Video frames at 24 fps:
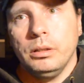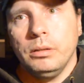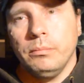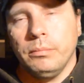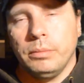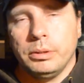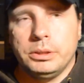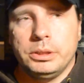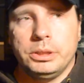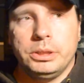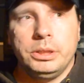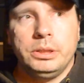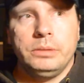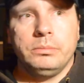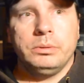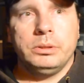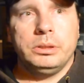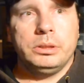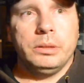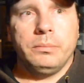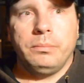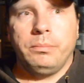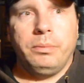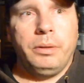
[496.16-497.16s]
But she
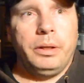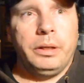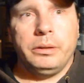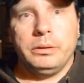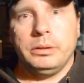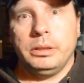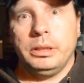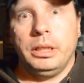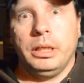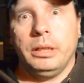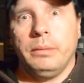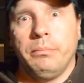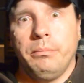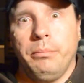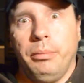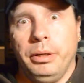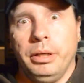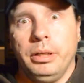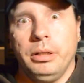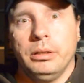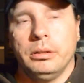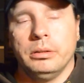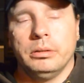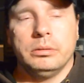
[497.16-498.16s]
was apparently at
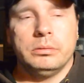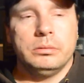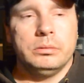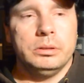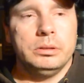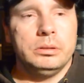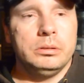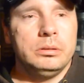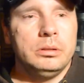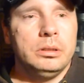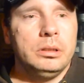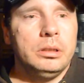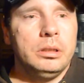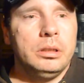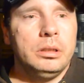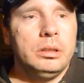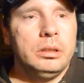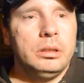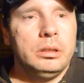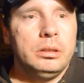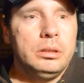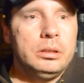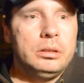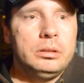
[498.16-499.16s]
bingo and
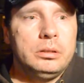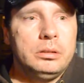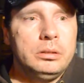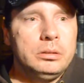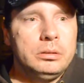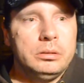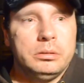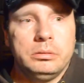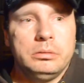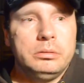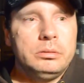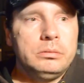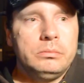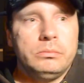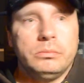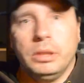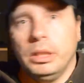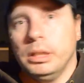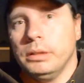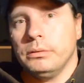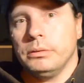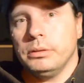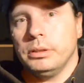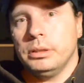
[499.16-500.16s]
hmm,
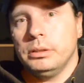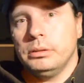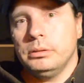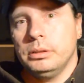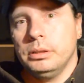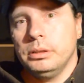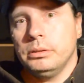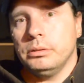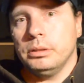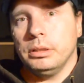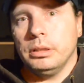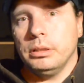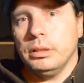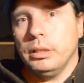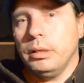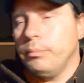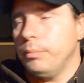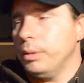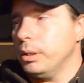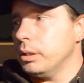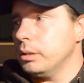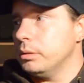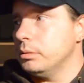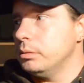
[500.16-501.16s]
whatever. Then you only at
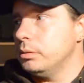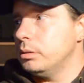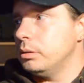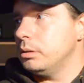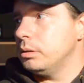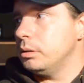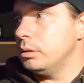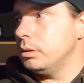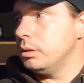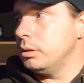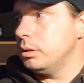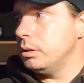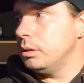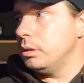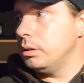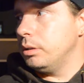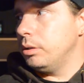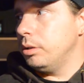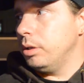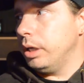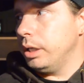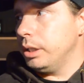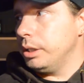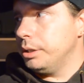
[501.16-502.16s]
bingo.
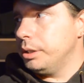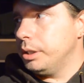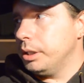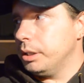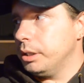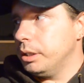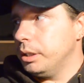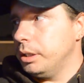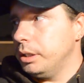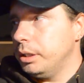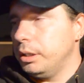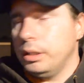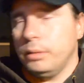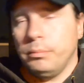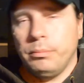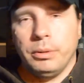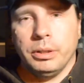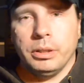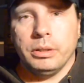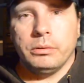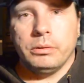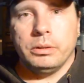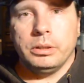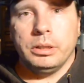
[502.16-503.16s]
I didn't think they did
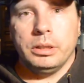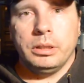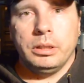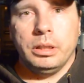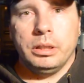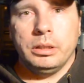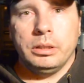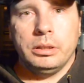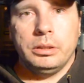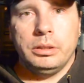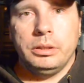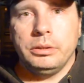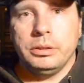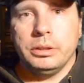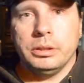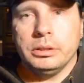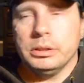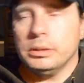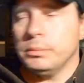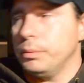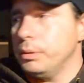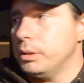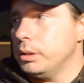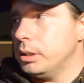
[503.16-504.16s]
bingo on the on the New
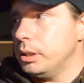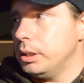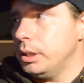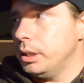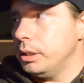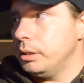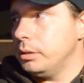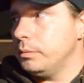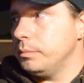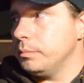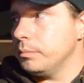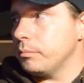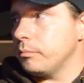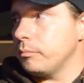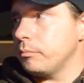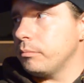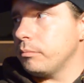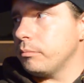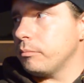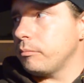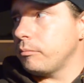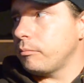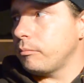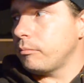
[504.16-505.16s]
Year's, but they did.
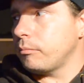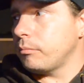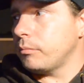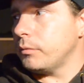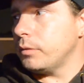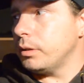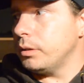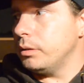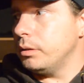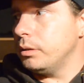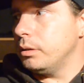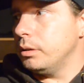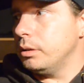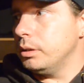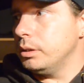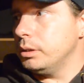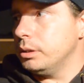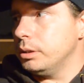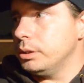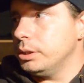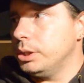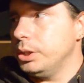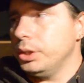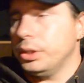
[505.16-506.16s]

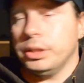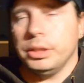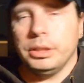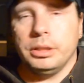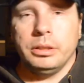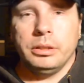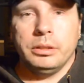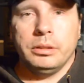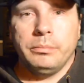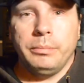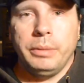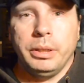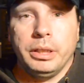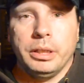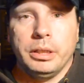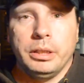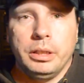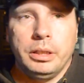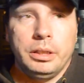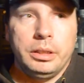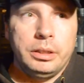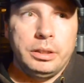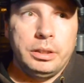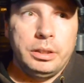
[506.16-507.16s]
So she couldn't uh, make it,
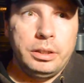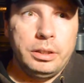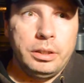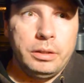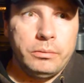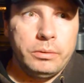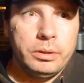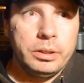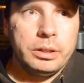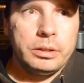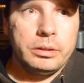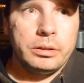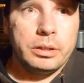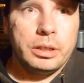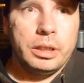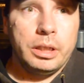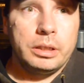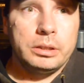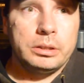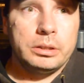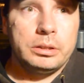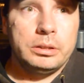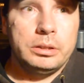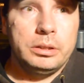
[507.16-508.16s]
and the, one other
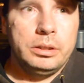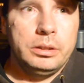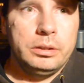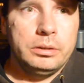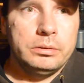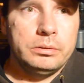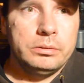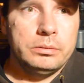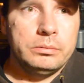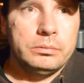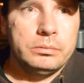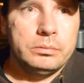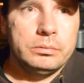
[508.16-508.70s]
cousin, you know,